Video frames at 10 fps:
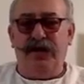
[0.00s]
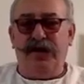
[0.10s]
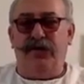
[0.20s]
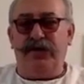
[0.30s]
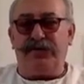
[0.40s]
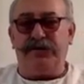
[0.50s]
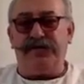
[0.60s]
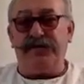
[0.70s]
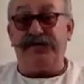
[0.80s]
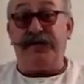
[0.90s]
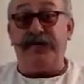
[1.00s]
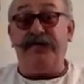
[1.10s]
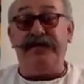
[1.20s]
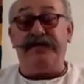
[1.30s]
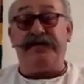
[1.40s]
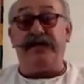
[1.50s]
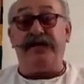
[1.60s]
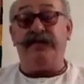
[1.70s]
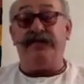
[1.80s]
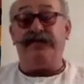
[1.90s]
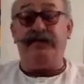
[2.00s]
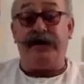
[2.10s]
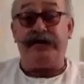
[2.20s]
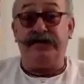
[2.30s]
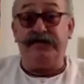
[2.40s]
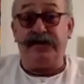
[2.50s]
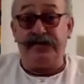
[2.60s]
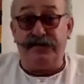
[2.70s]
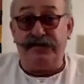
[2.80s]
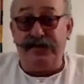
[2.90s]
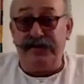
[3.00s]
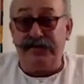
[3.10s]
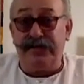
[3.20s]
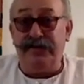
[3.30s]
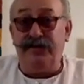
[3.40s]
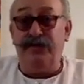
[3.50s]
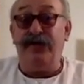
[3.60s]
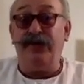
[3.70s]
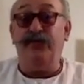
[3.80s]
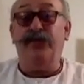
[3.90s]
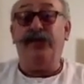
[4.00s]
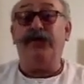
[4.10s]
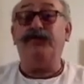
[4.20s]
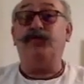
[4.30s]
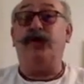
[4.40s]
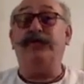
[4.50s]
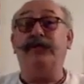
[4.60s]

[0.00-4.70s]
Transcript: which was a summary study of the Bhakti Rasamrita Sindhu by Rupa Goswami,